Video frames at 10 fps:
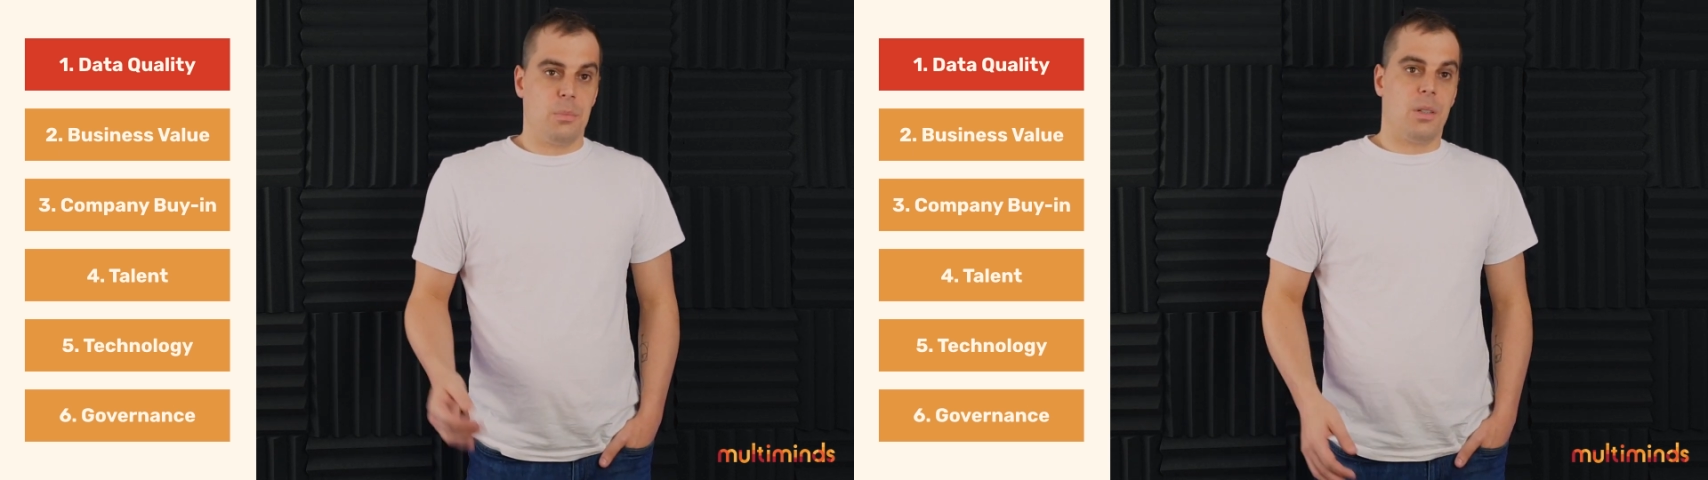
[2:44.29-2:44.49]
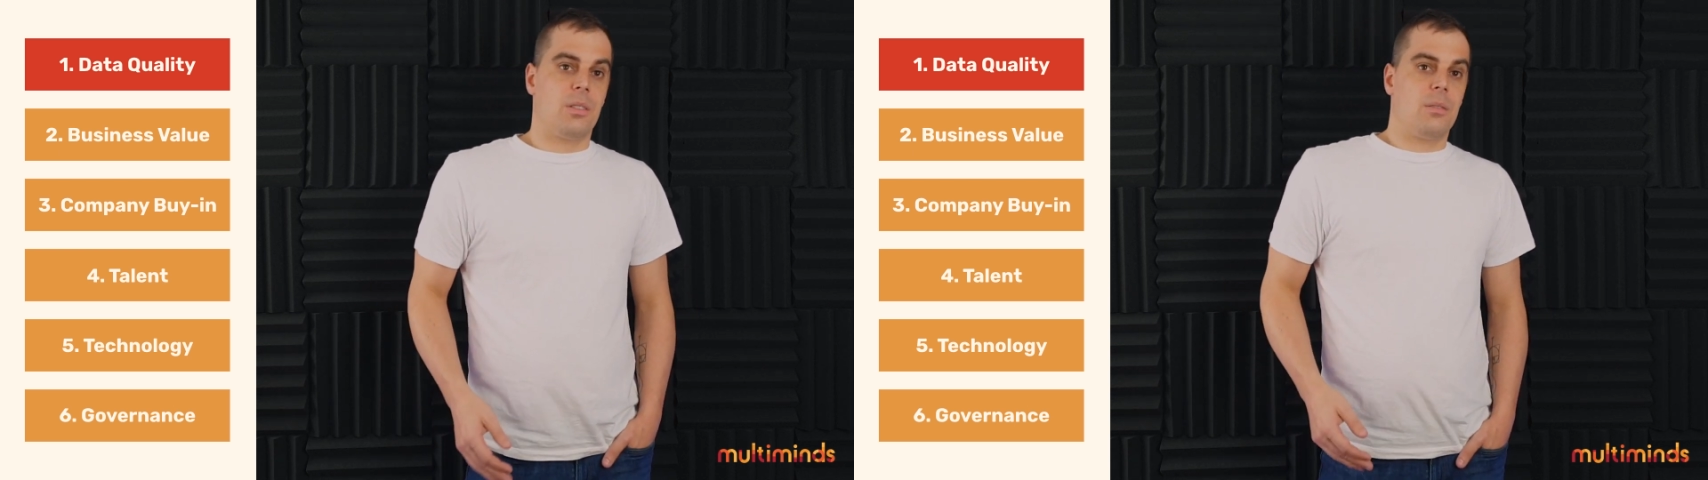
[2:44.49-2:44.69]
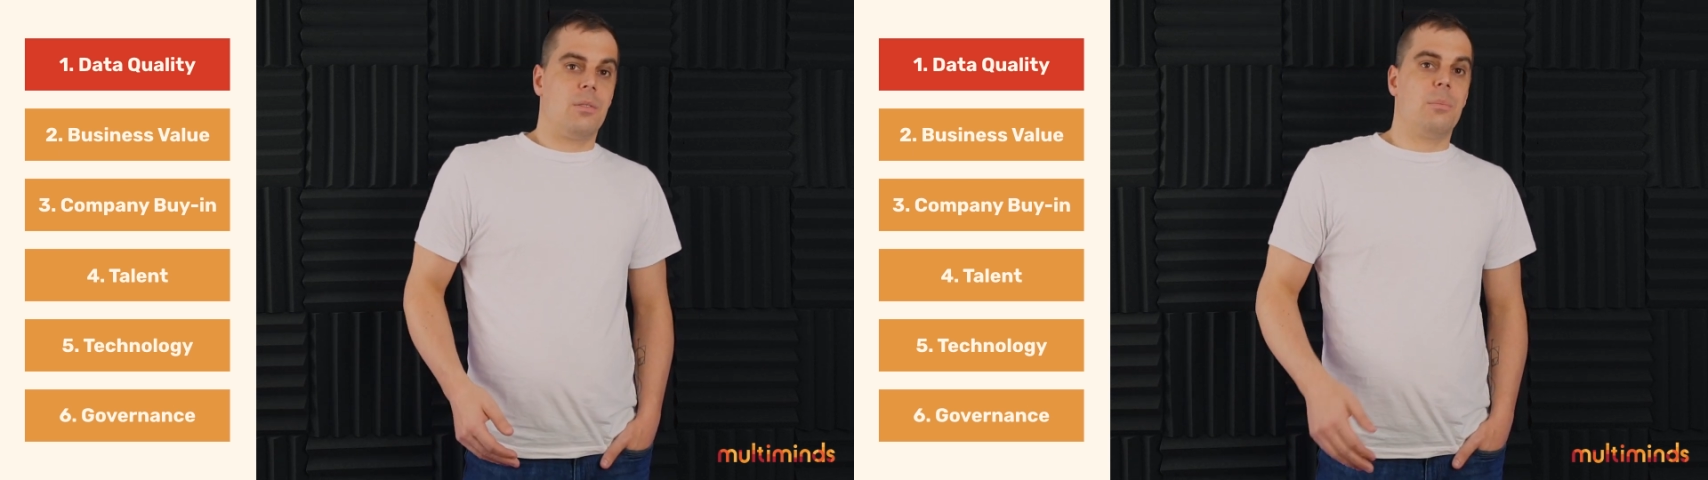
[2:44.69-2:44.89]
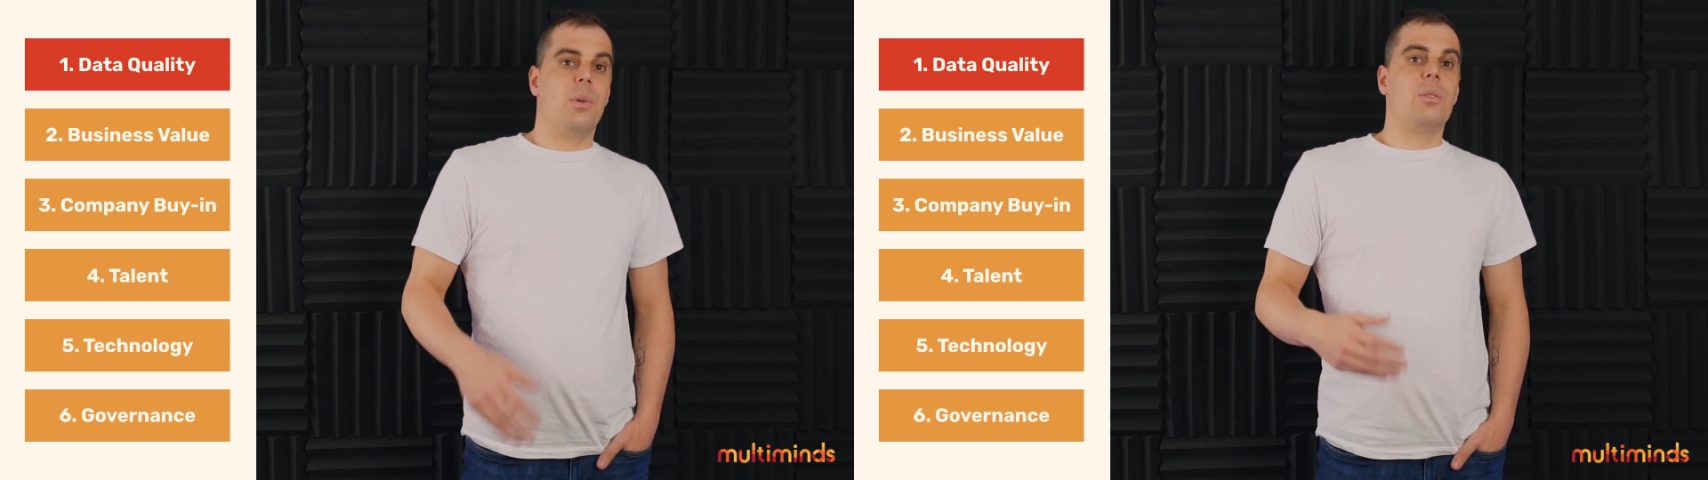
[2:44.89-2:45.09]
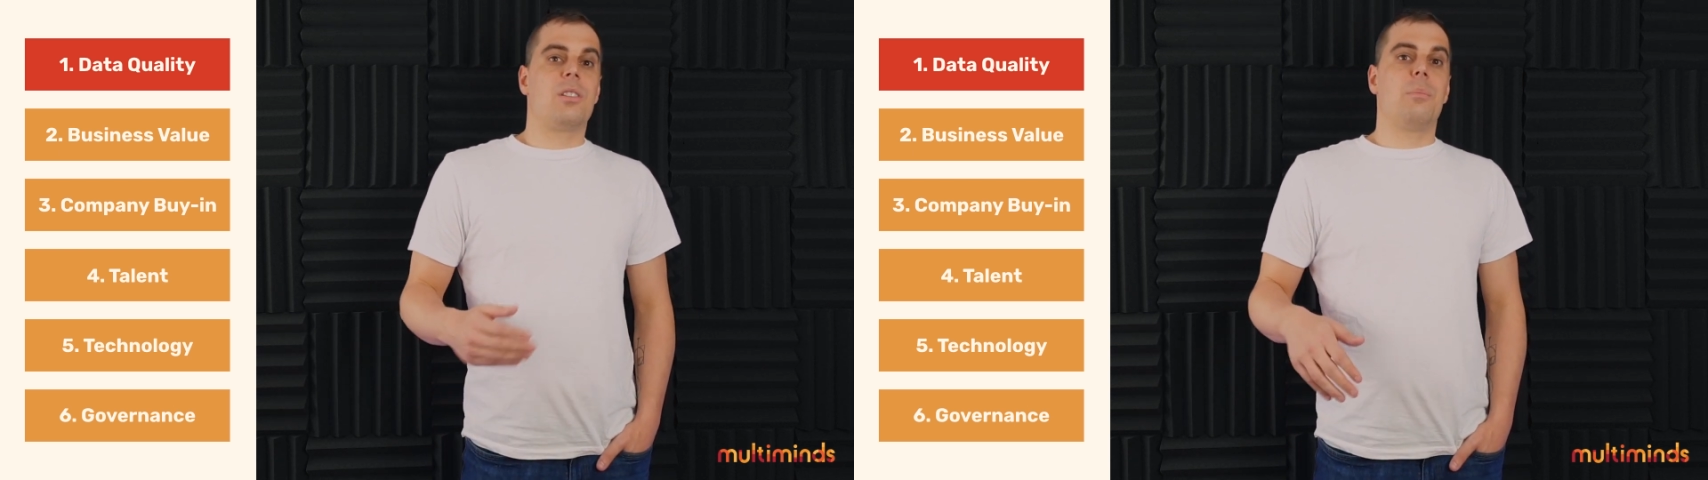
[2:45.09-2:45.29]
but the
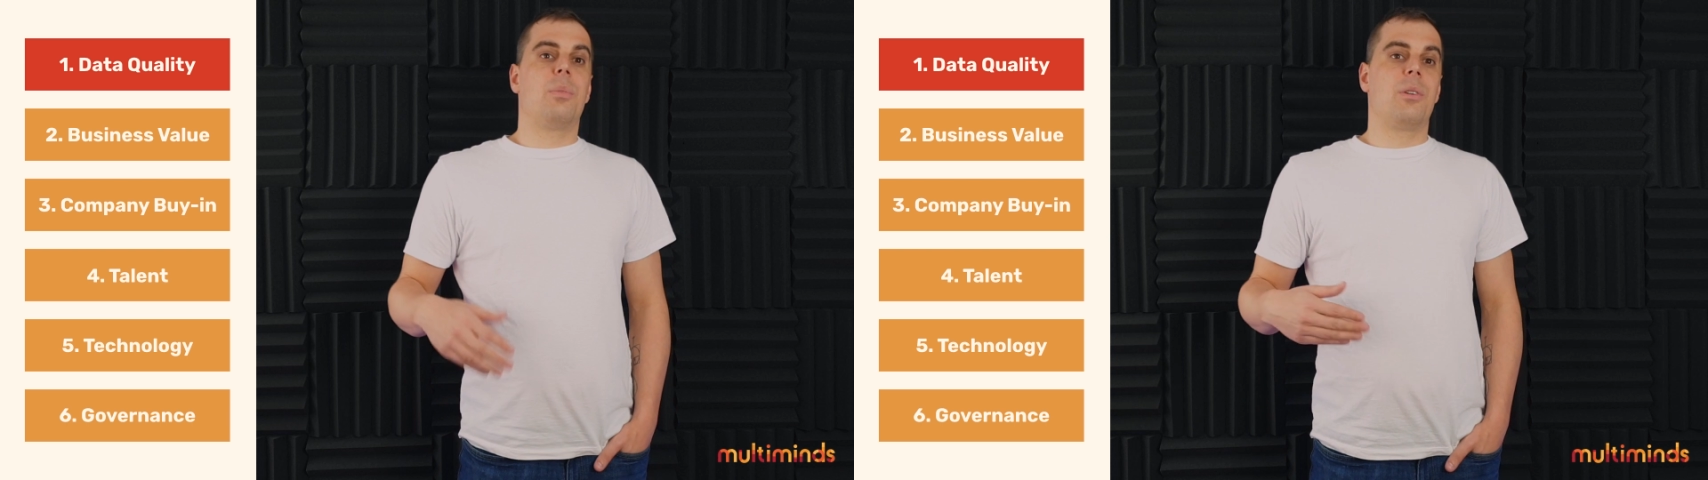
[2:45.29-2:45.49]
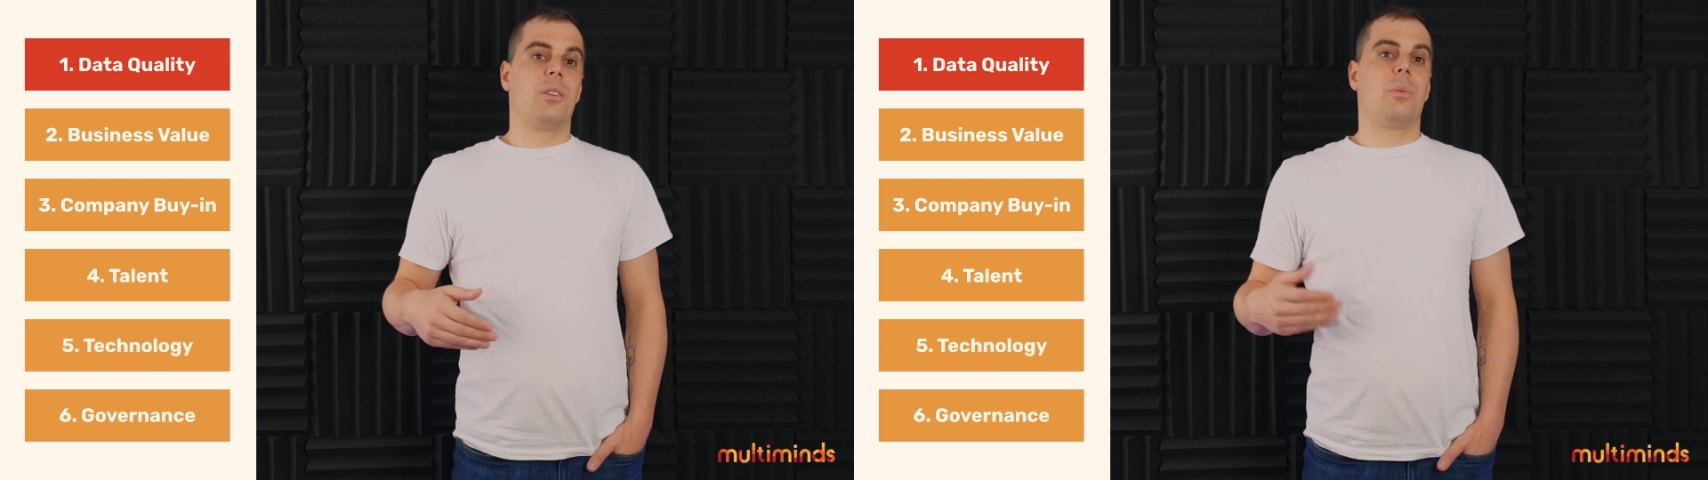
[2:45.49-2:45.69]
most important